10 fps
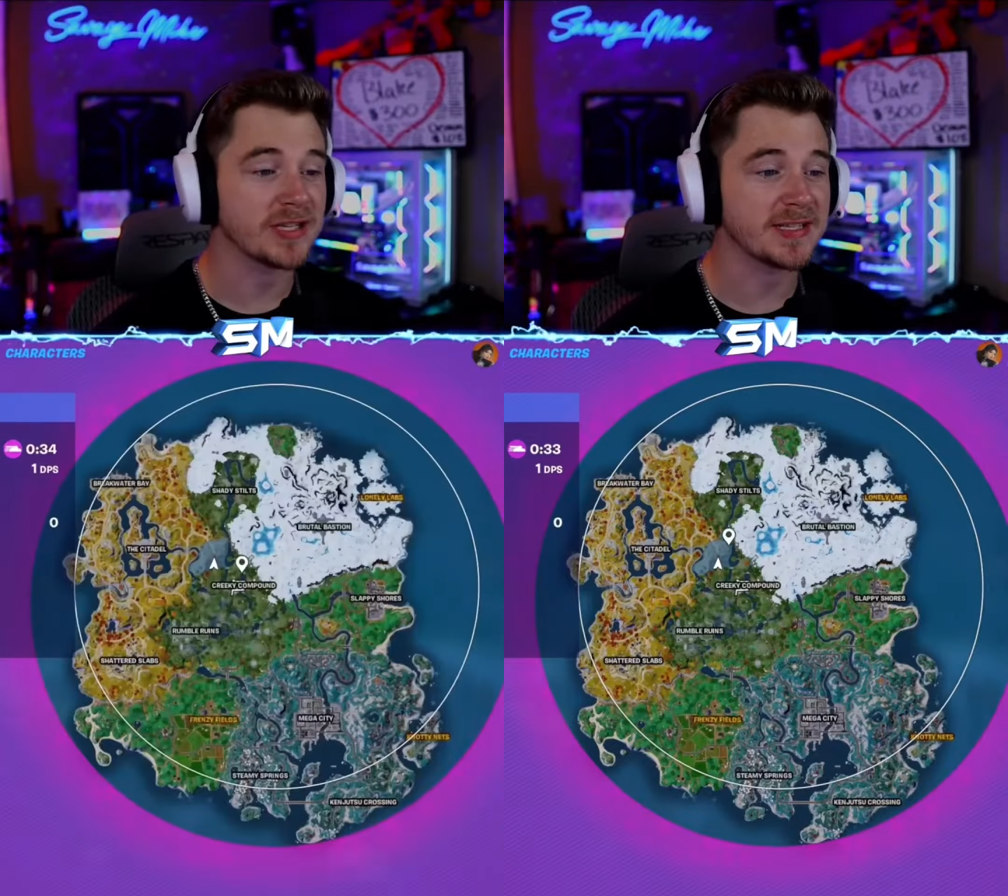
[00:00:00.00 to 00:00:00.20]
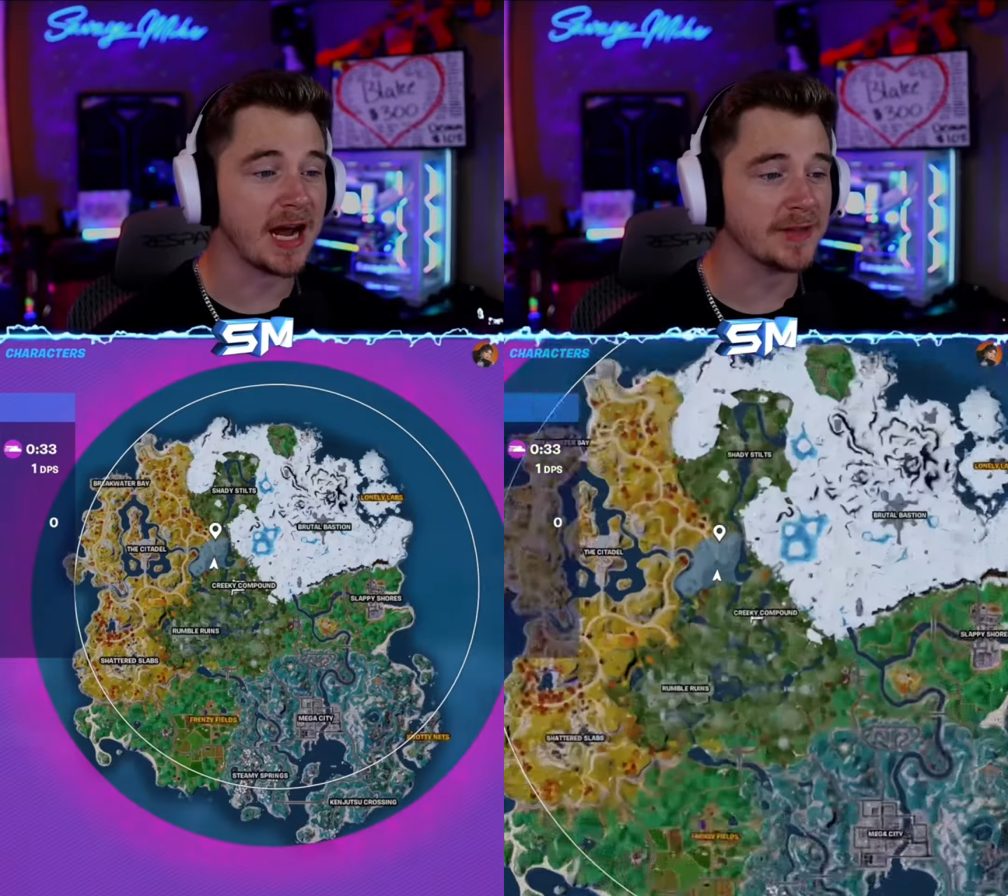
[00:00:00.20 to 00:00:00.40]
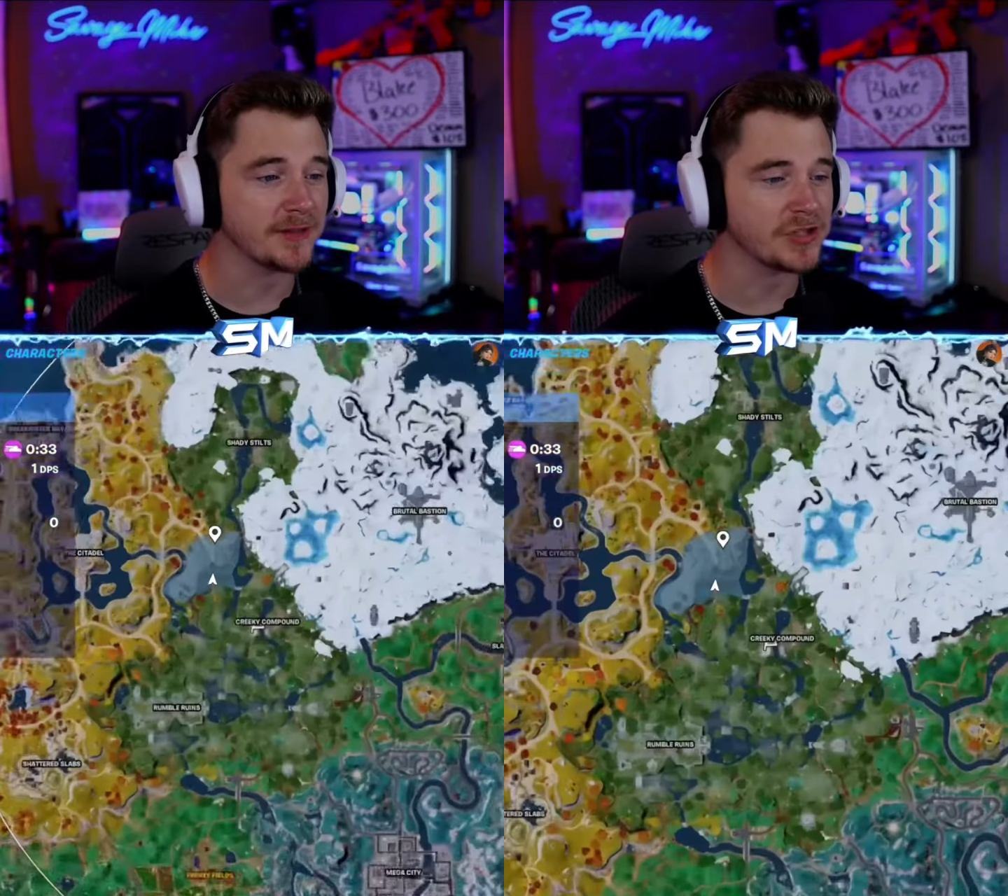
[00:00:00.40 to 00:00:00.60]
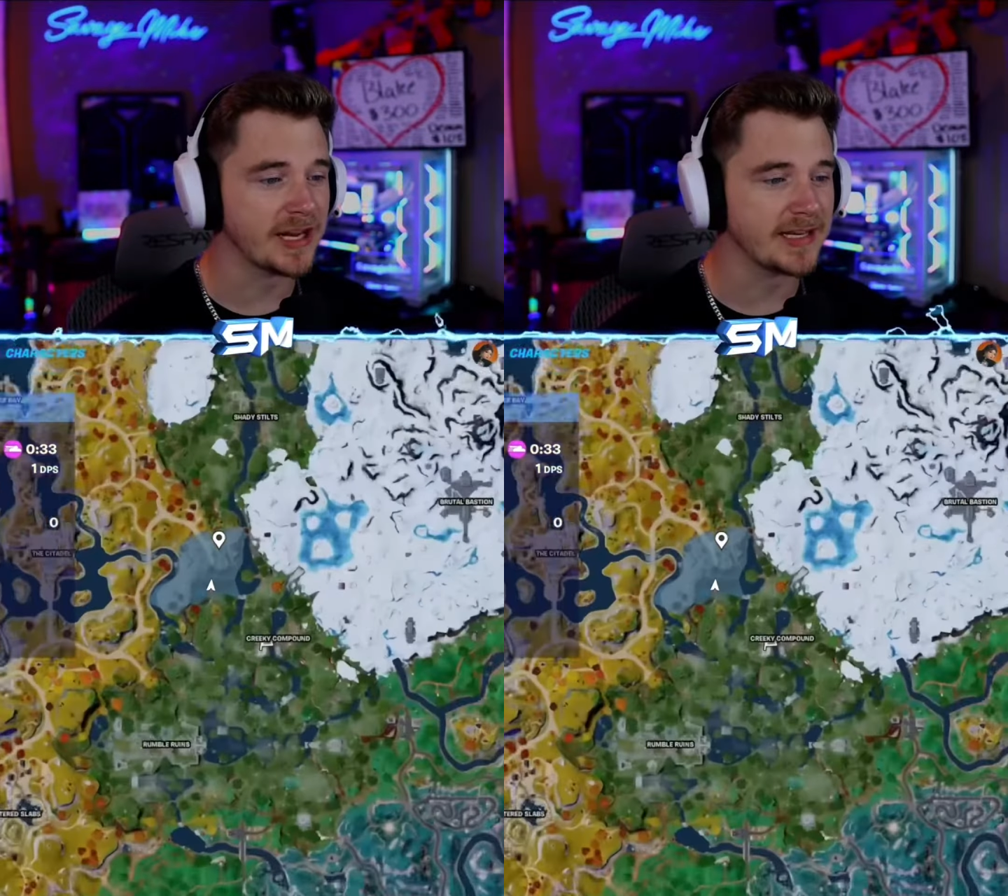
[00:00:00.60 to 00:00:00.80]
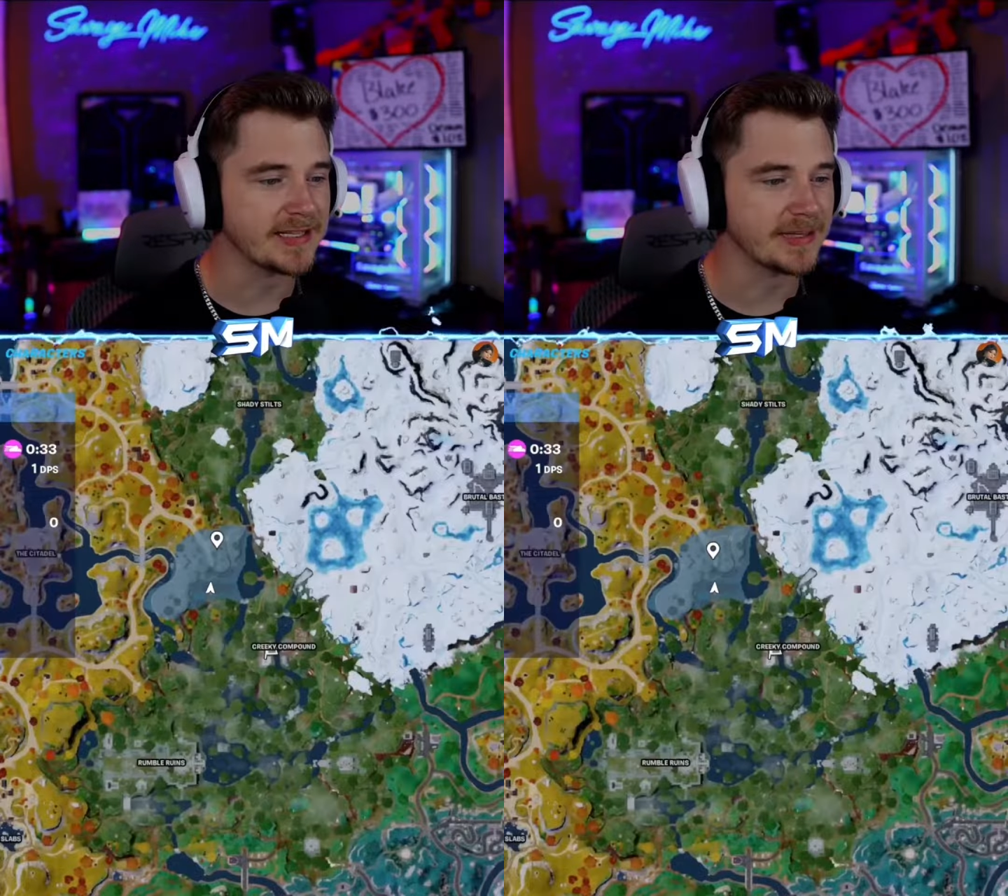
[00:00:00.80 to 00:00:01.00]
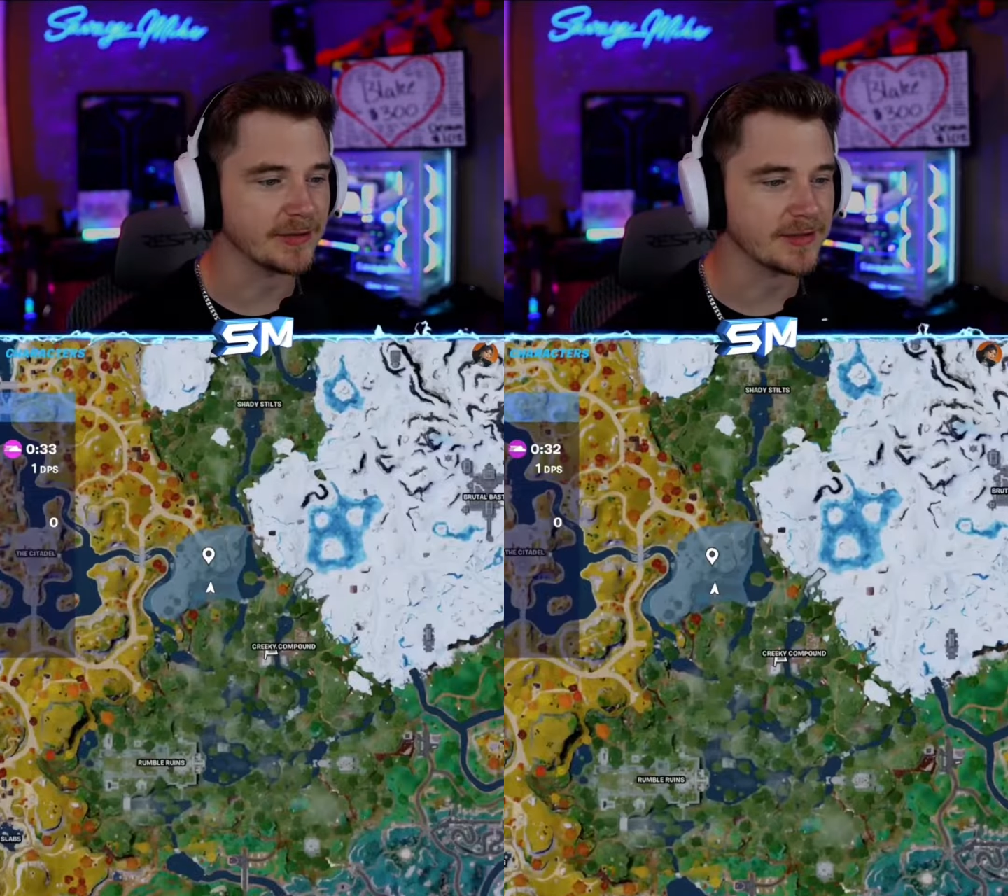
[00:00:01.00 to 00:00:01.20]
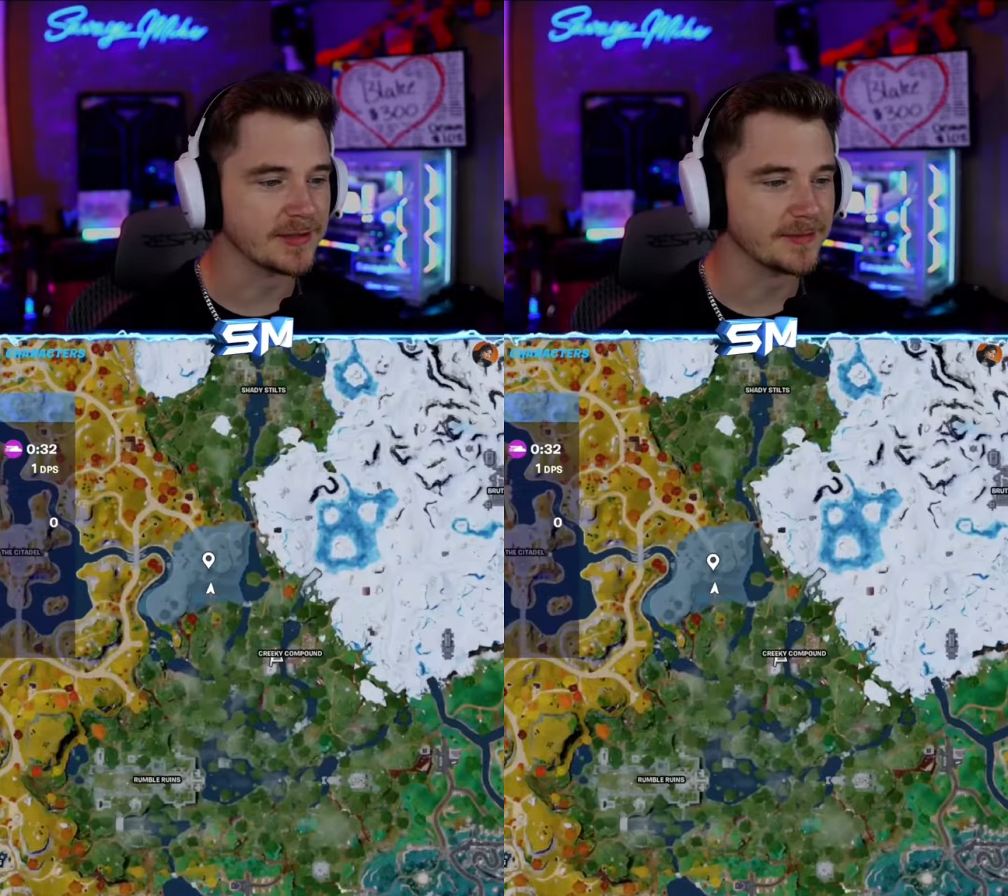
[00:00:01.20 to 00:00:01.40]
south of Shady Stilts.